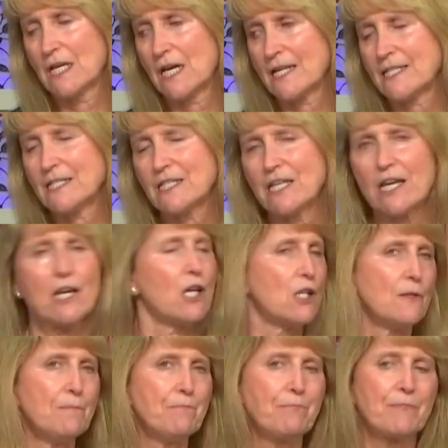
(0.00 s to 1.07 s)
I can
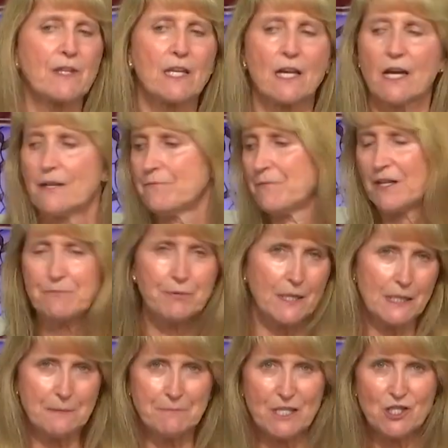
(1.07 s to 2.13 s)
tell, I
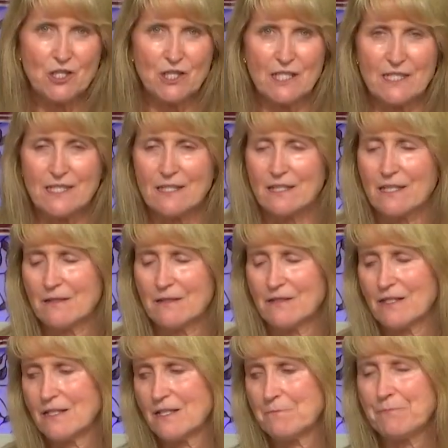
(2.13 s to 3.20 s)
probably mentioned this
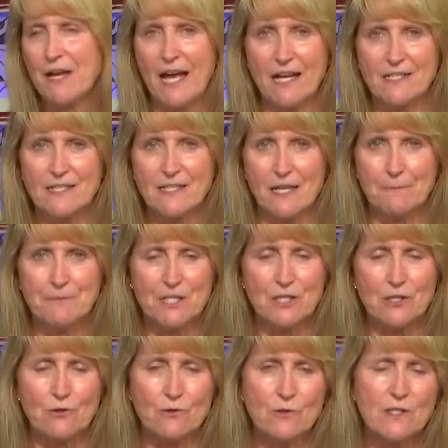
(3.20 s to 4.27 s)
in past
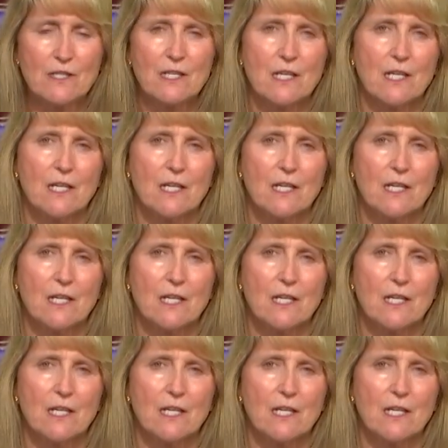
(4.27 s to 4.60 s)
episodes,